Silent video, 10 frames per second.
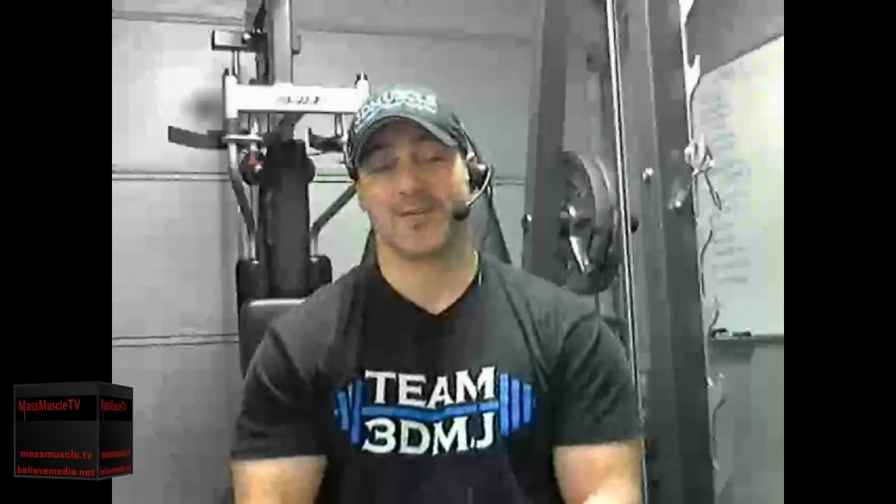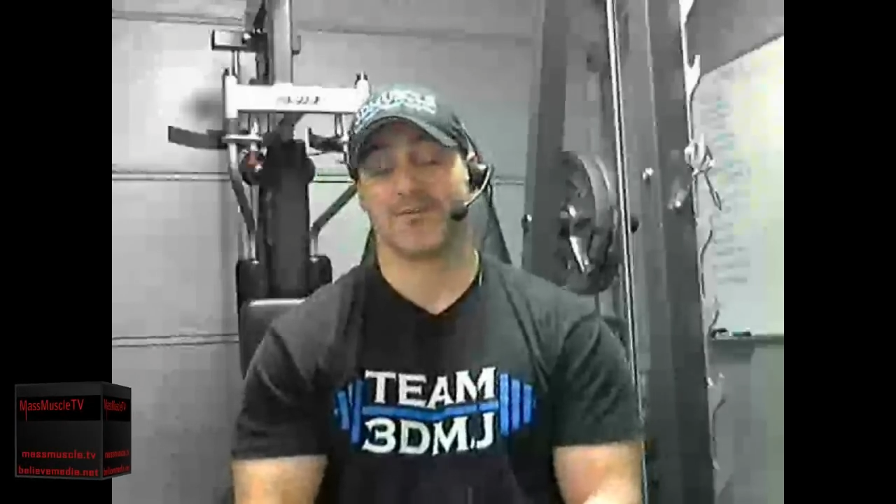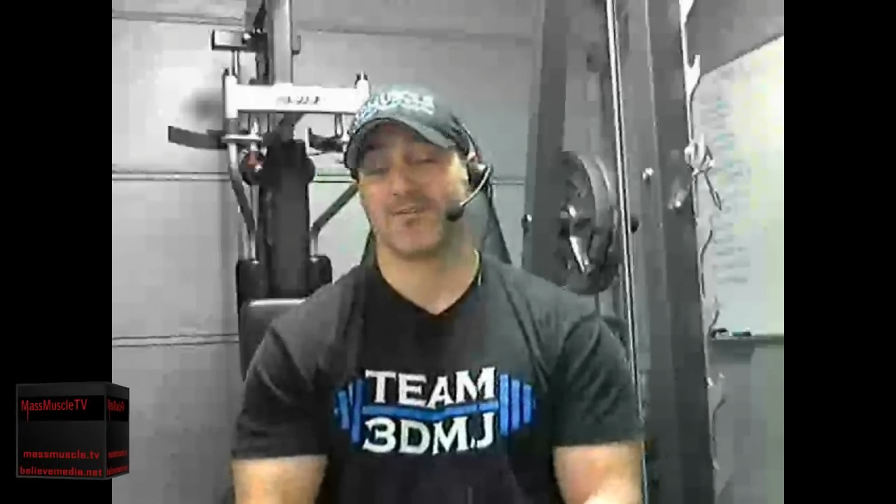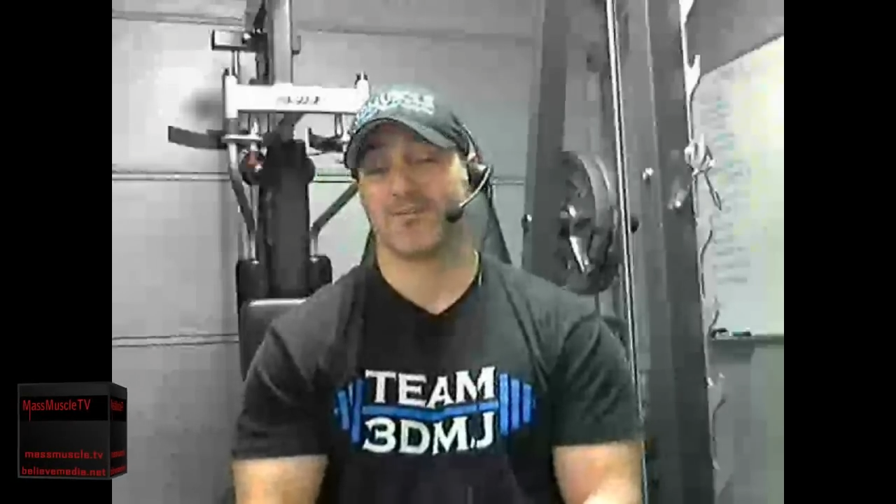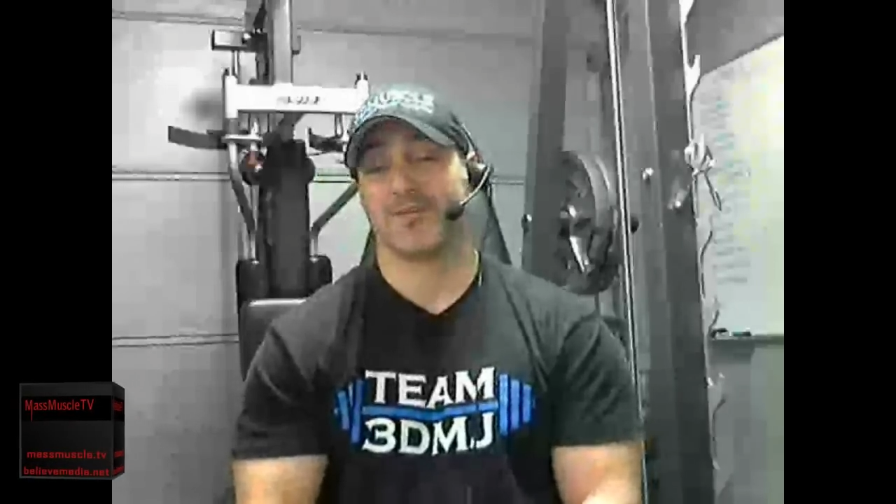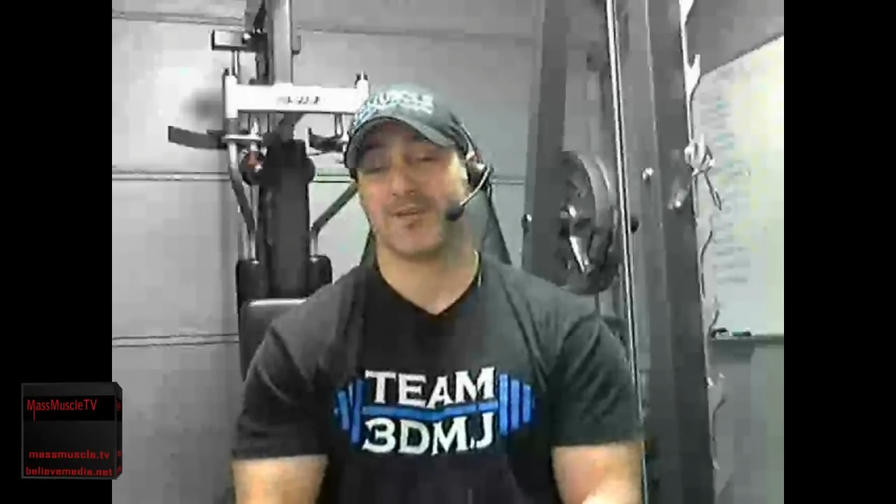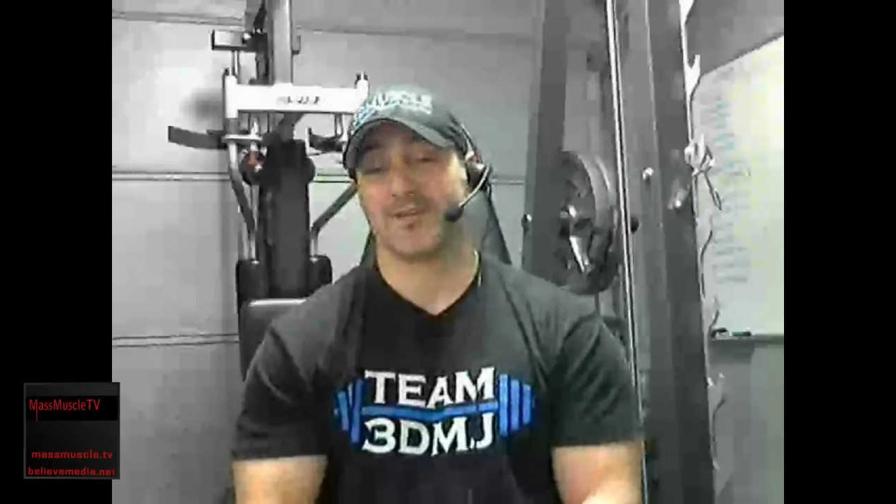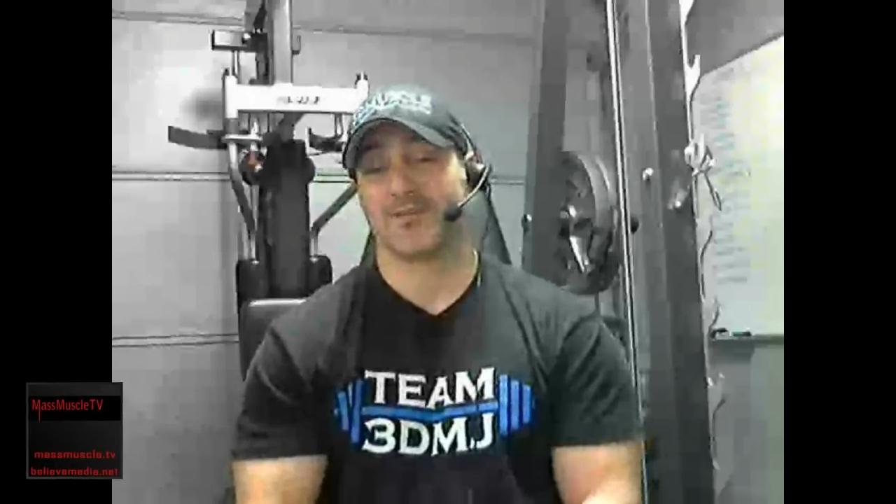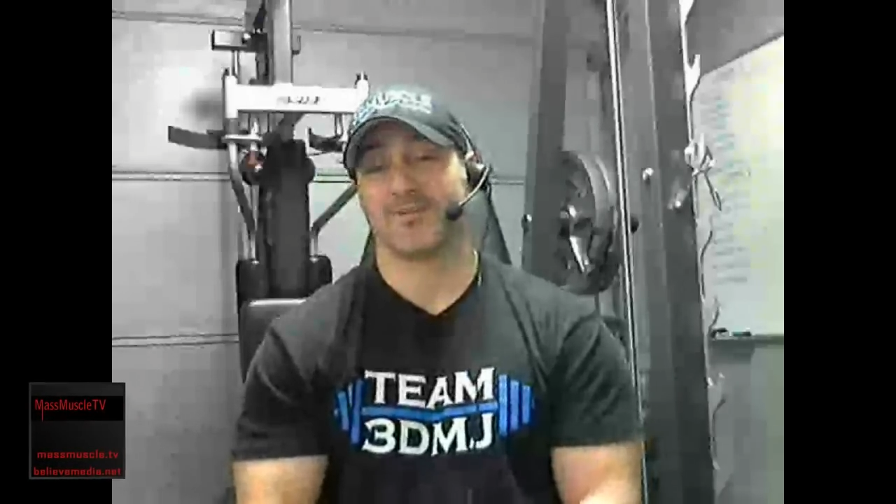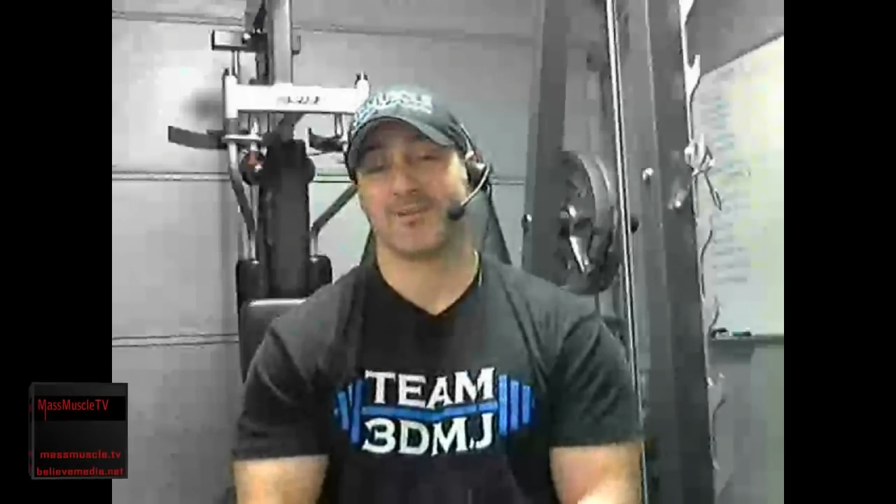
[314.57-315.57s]
it was just picking
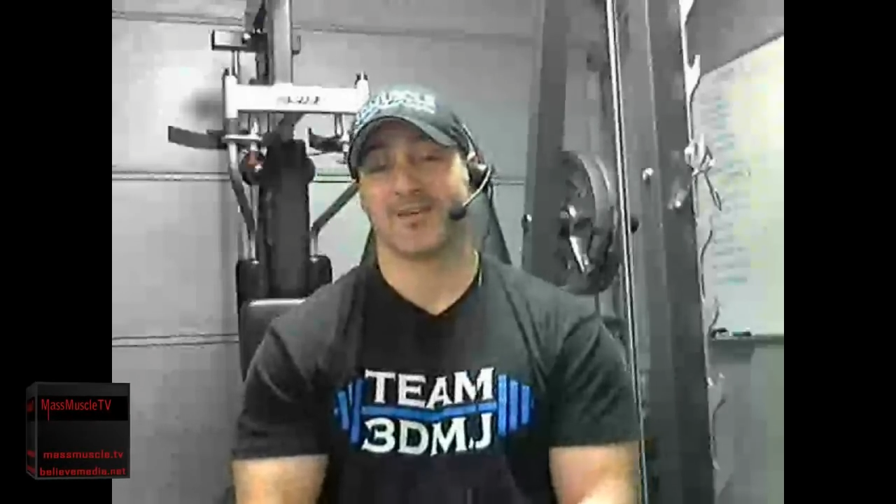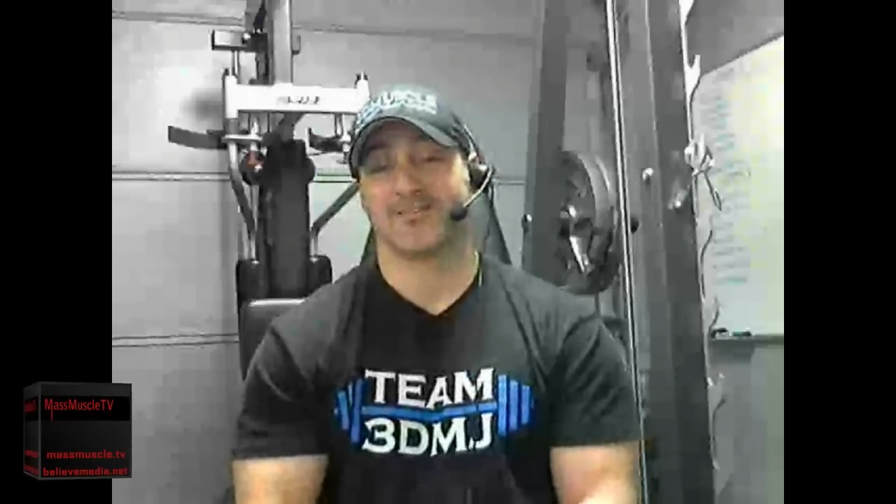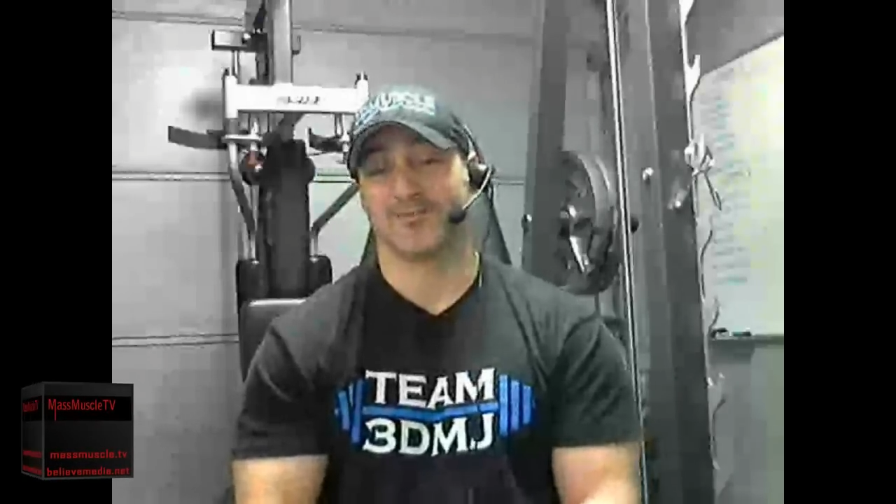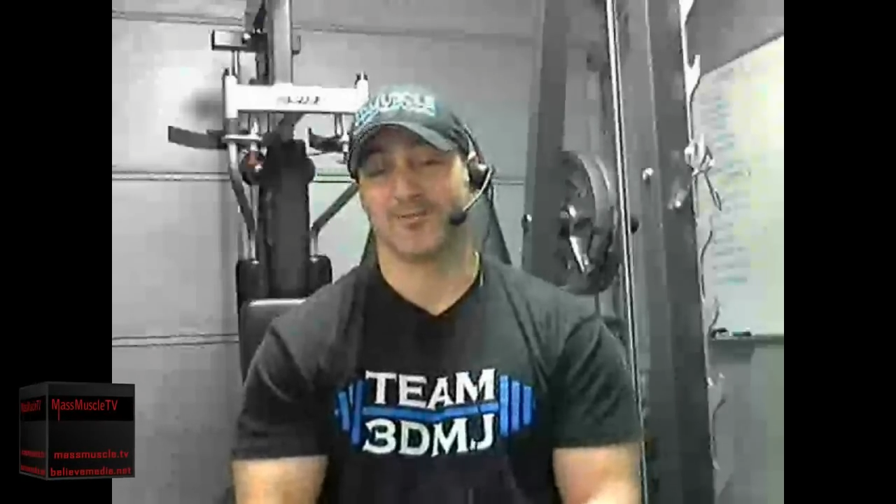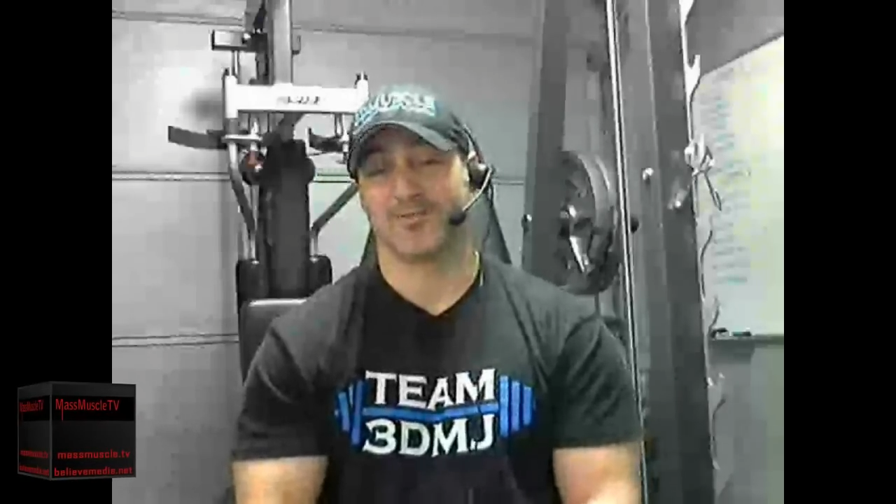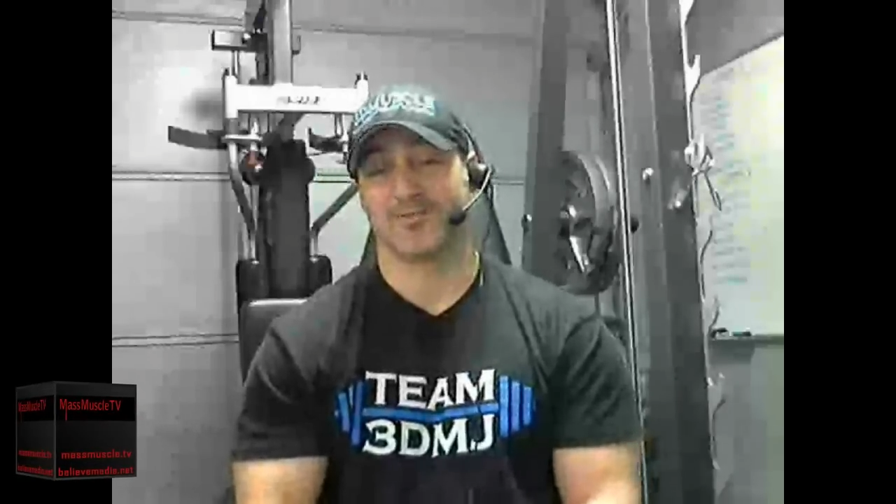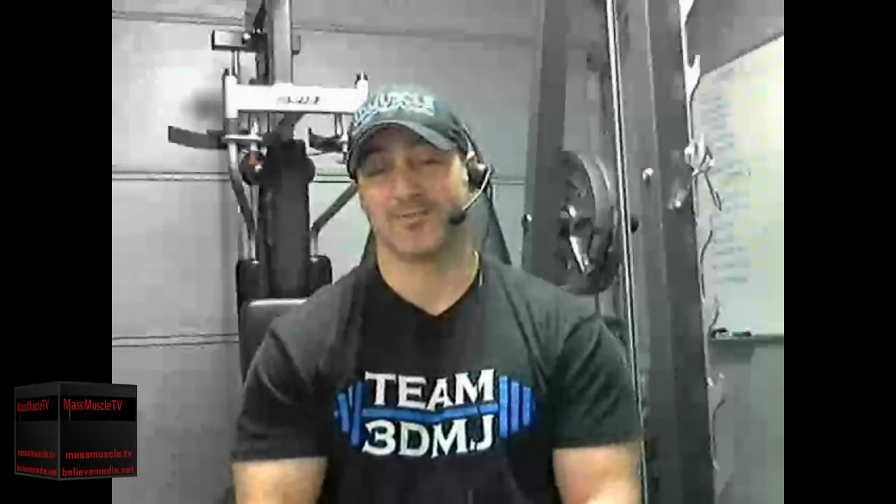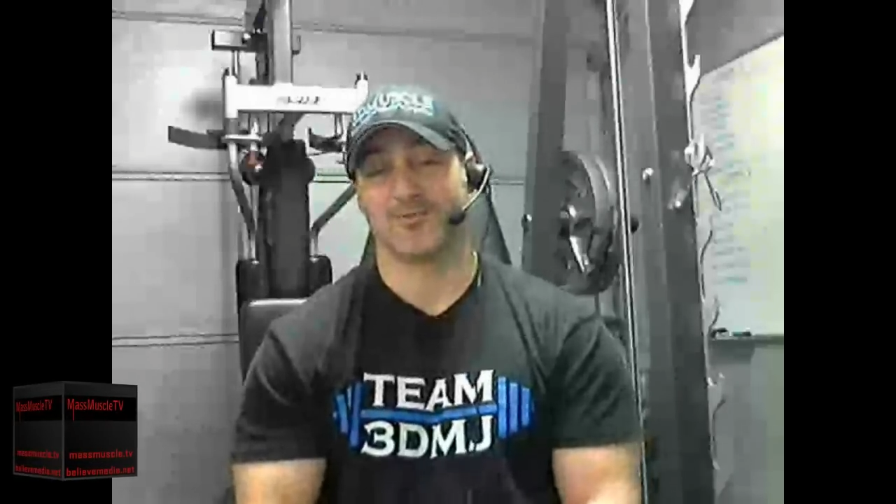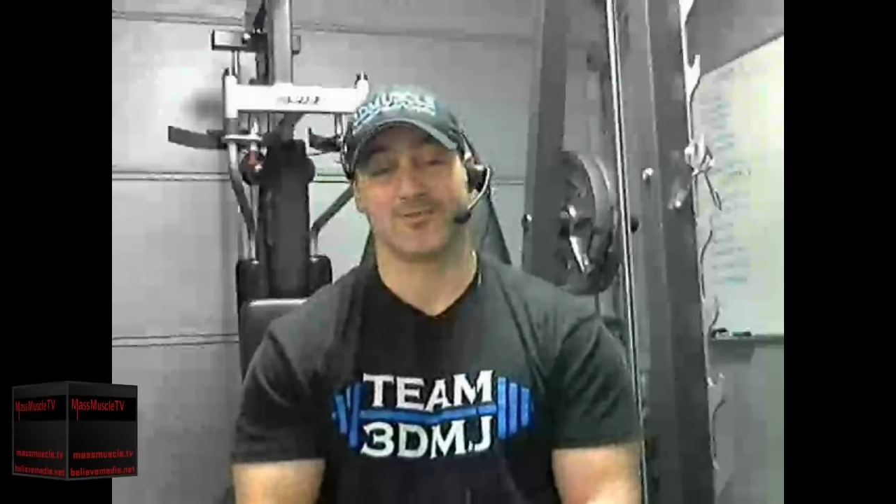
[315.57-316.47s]
up a nice nutrition book,